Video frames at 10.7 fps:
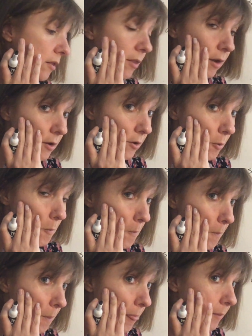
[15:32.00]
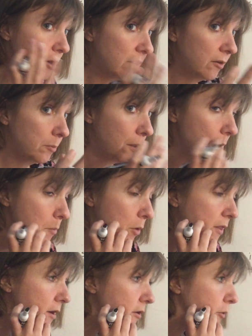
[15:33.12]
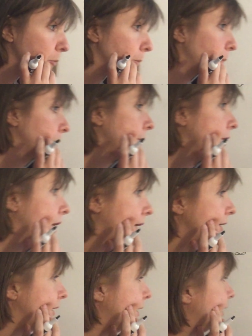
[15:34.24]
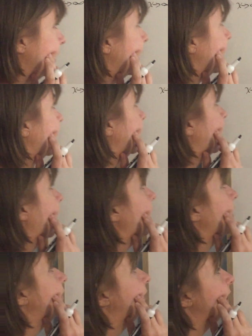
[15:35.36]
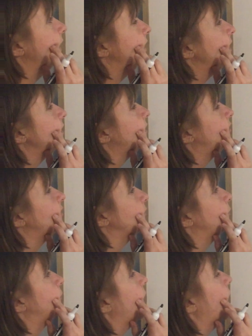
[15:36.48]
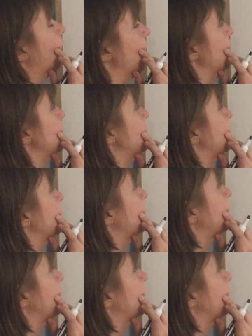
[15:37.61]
they do. Let me explain what they do, okay? They divide